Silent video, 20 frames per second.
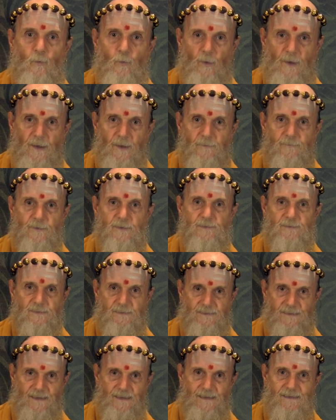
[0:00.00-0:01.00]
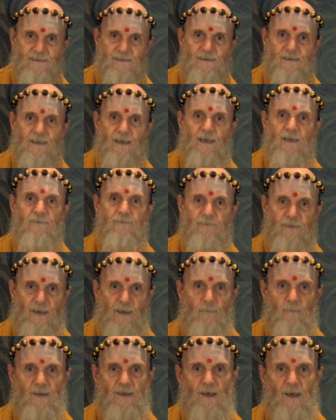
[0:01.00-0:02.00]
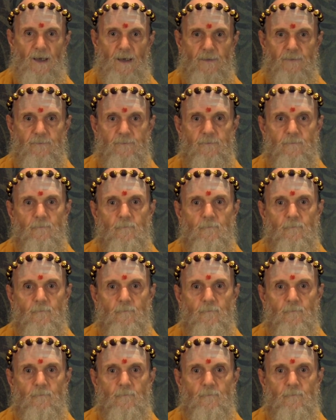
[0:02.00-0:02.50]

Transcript: relevant to day to day family life.